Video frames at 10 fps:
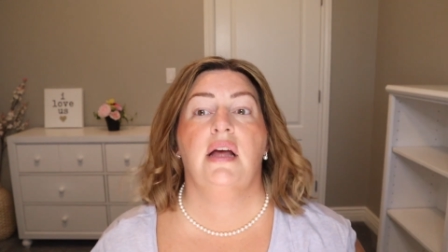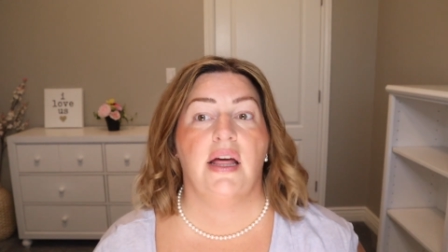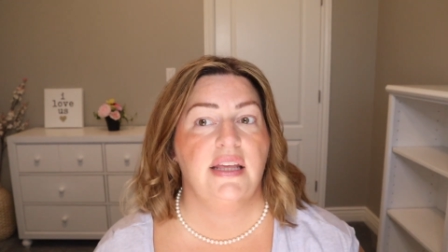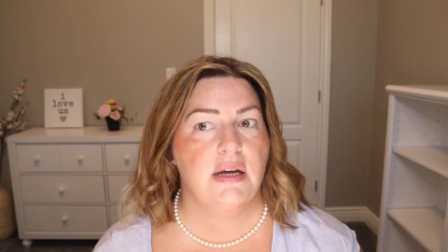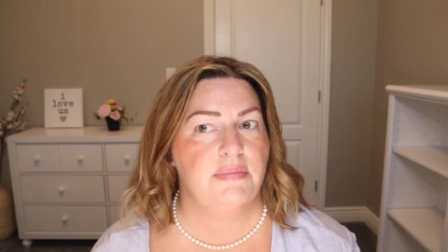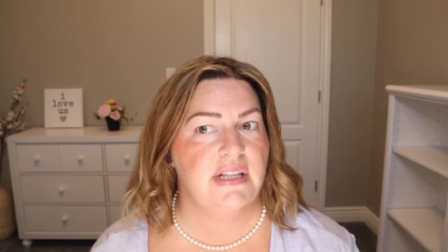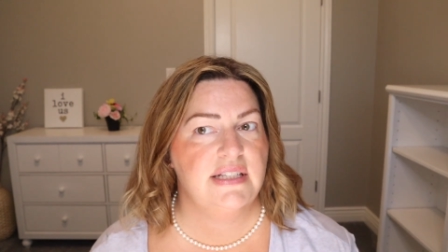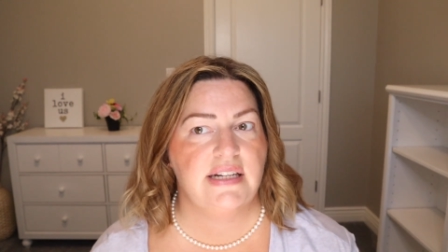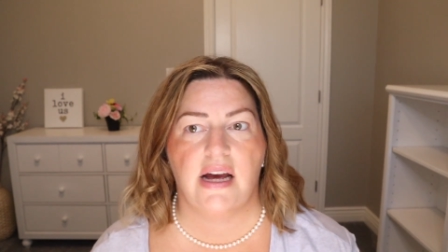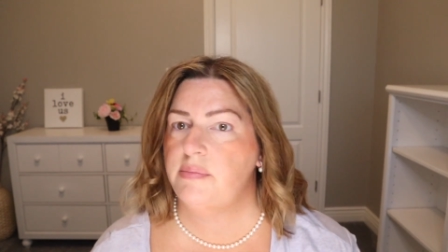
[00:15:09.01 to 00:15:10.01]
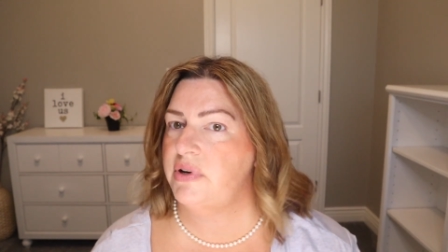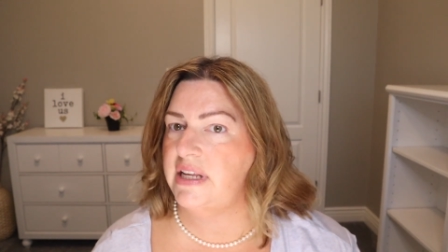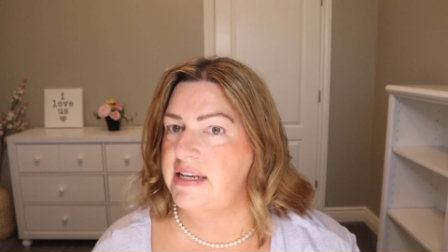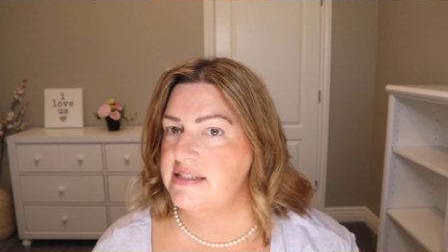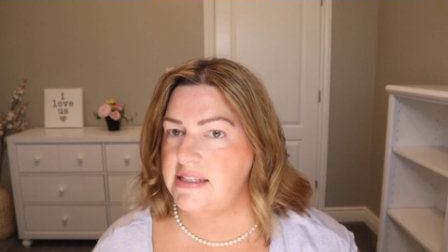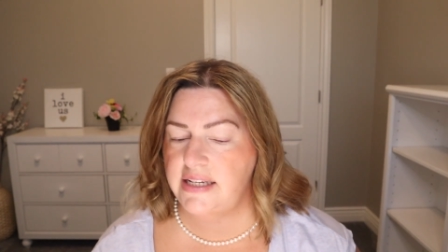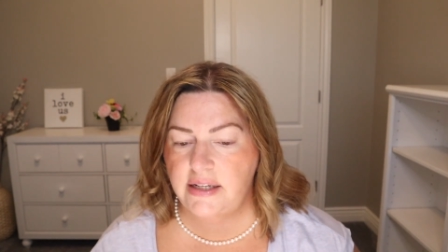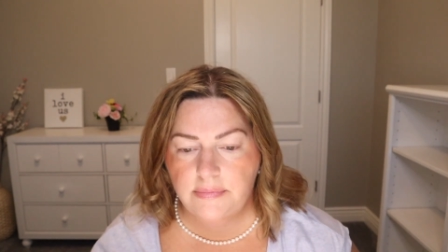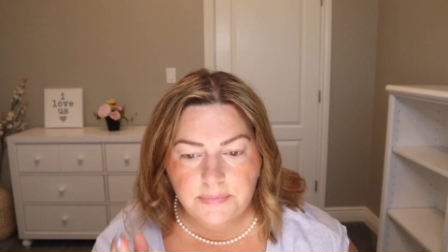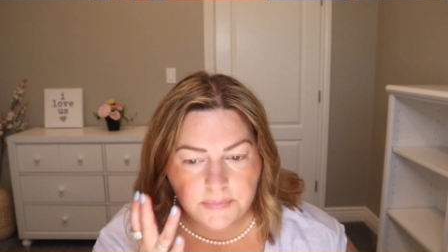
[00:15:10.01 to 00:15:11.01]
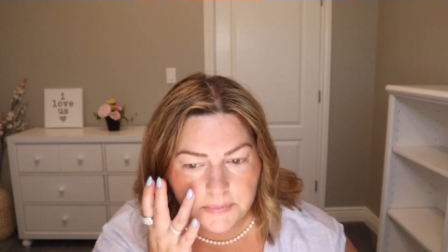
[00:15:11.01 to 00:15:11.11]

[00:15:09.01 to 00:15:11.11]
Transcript: I think it blended out pretty easily.